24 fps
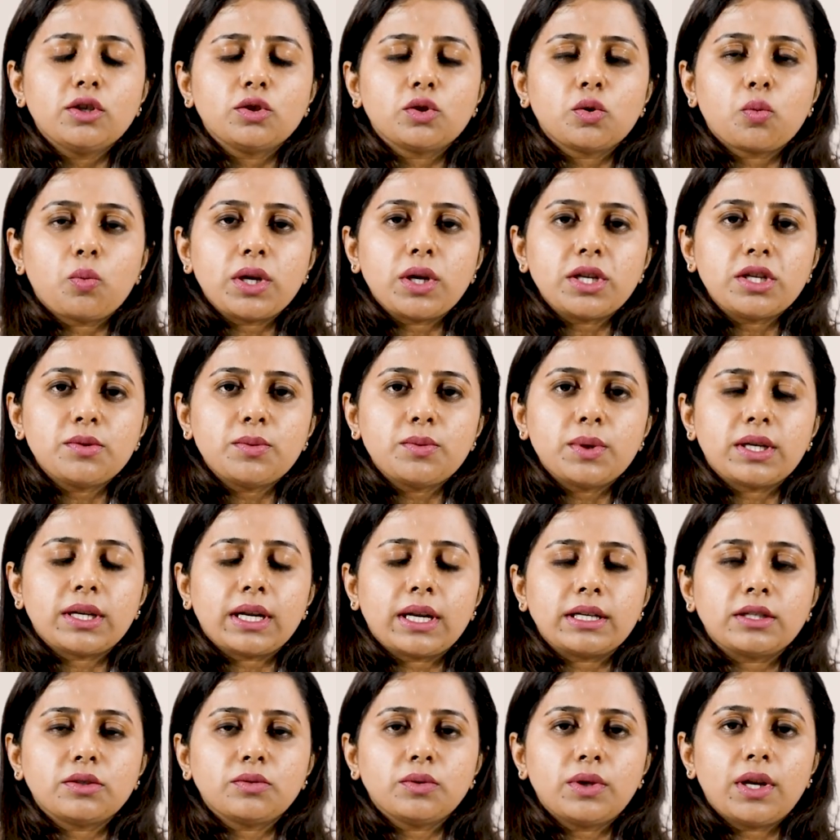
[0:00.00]
So once we
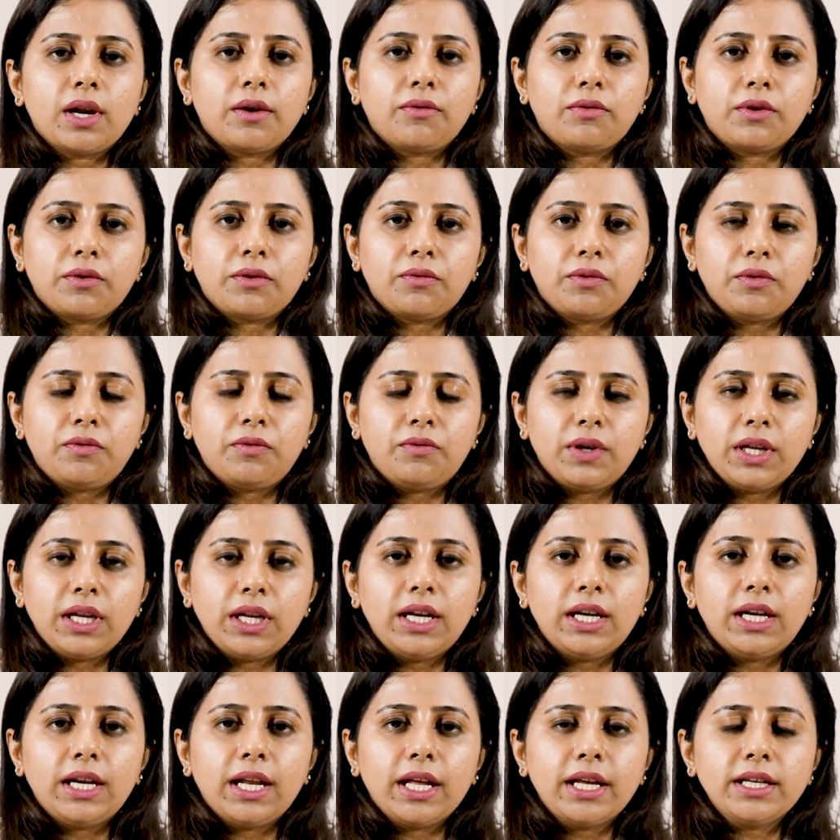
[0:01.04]
transfer, after
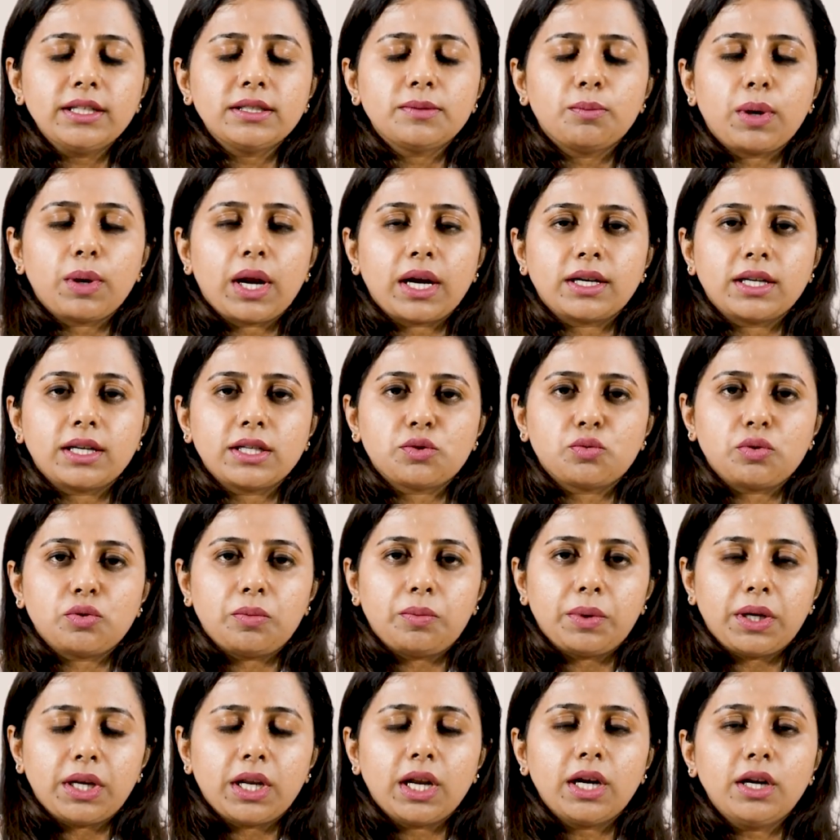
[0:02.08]
15 days, blood test
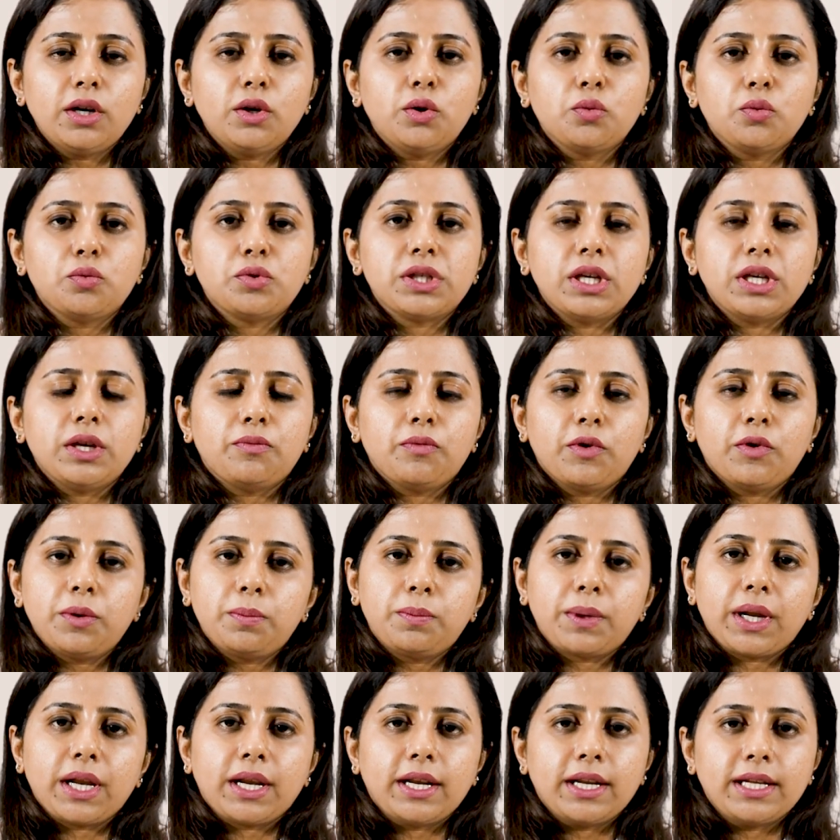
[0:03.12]
will be done to see for
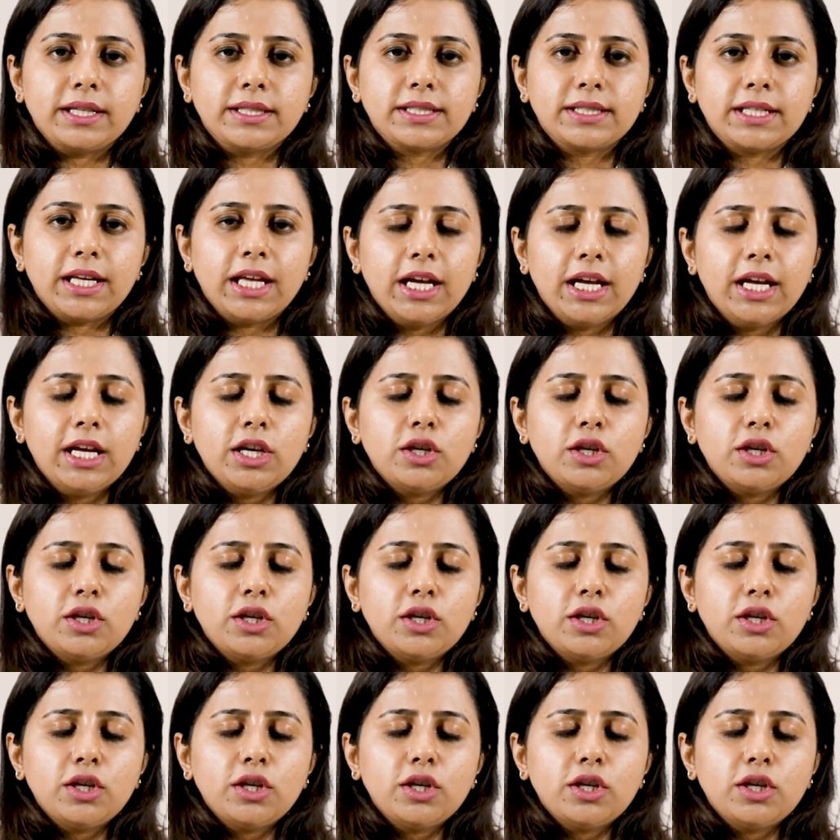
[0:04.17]
pregnancy.